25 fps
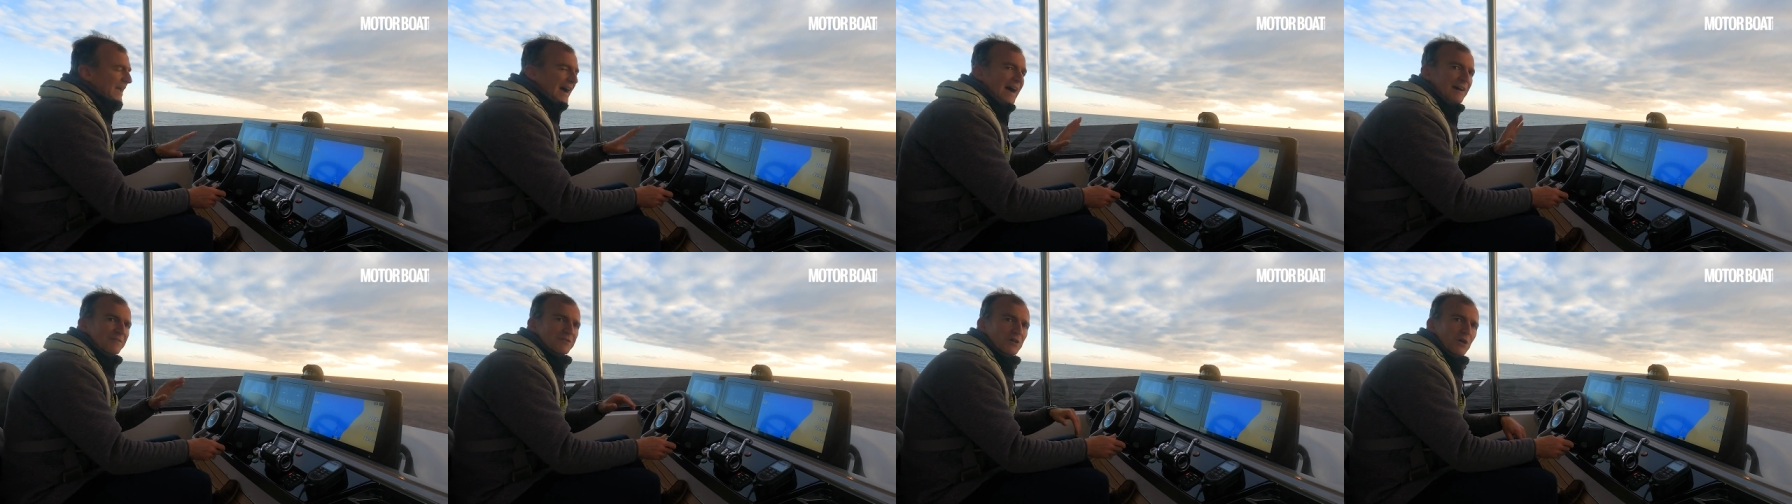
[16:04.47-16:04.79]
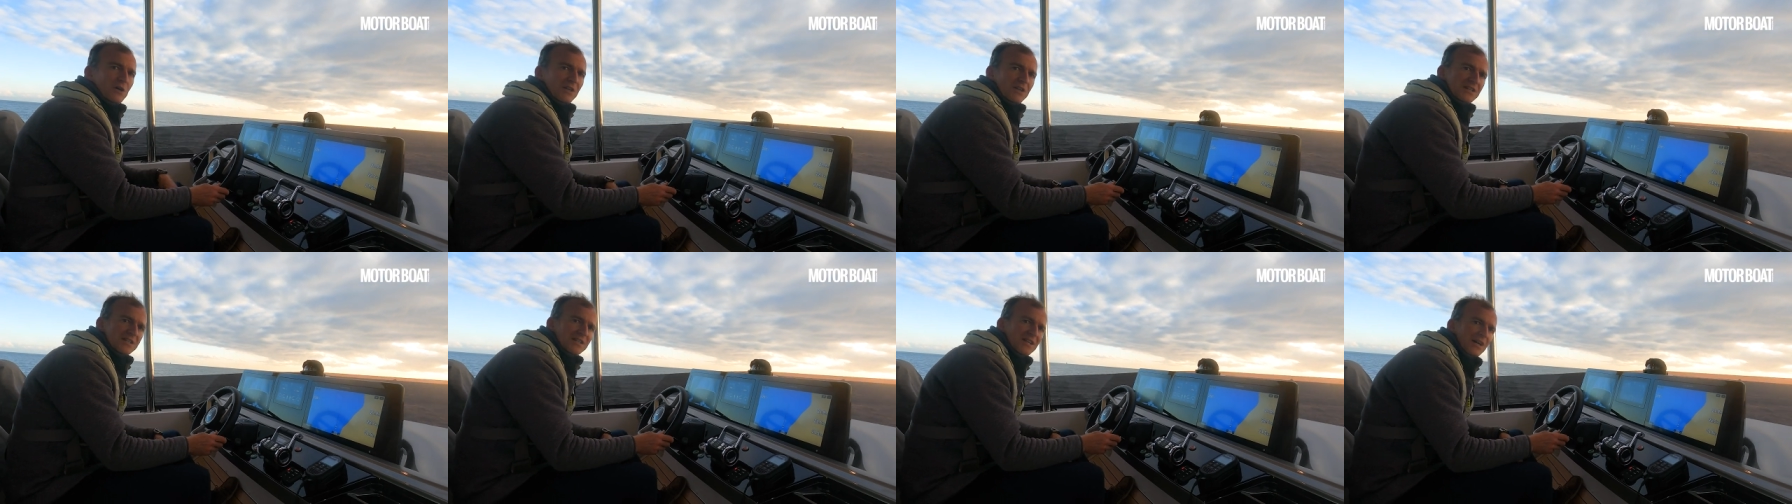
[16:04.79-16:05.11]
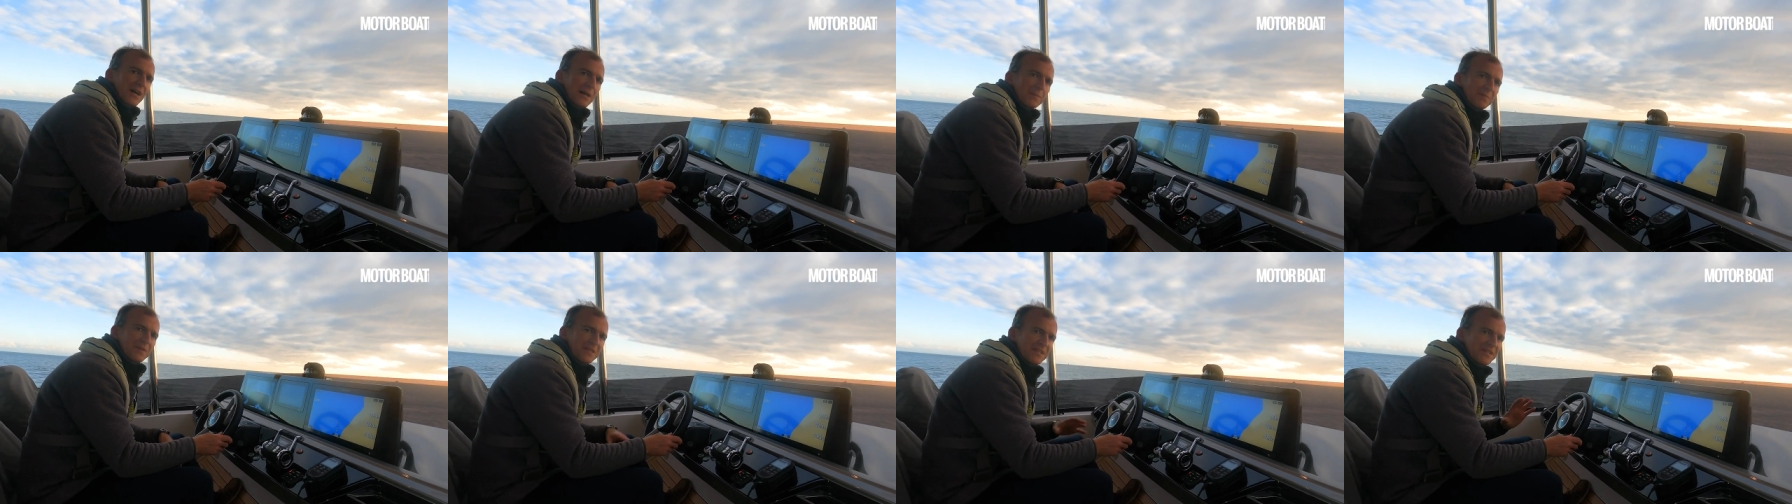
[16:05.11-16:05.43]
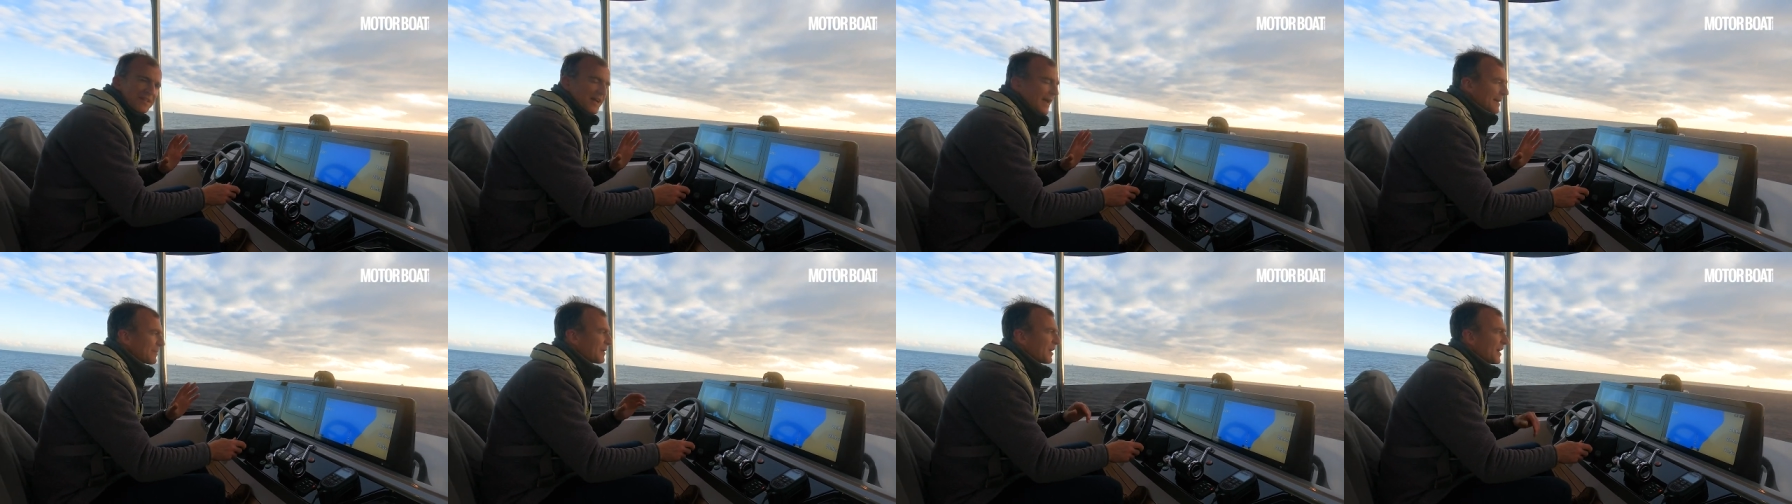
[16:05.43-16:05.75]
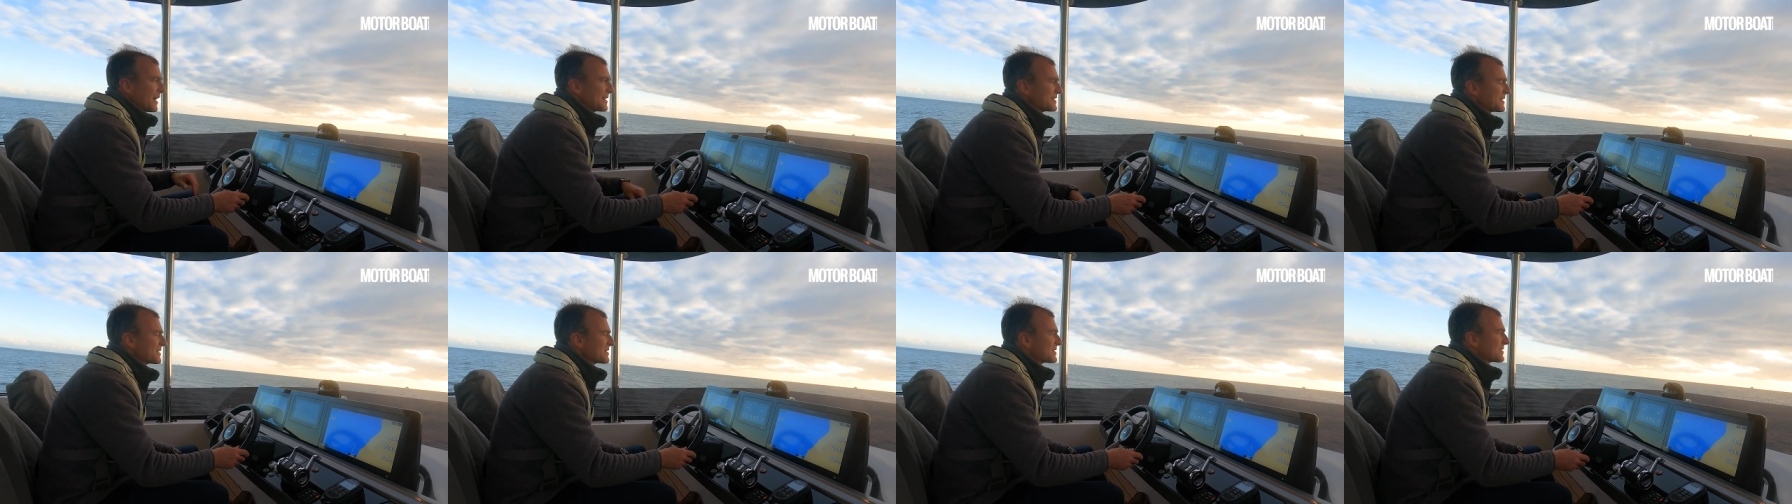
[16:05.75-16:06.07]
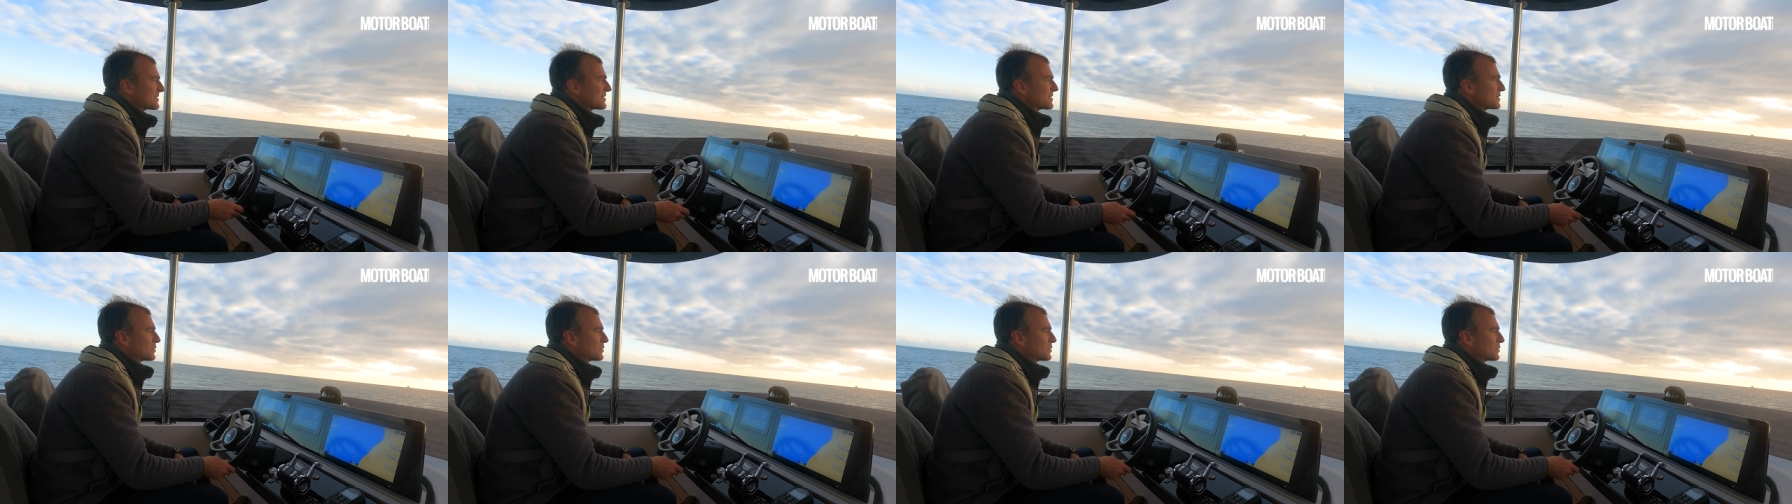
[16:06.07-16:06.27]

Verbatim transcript: have got the Sleipner stabilisers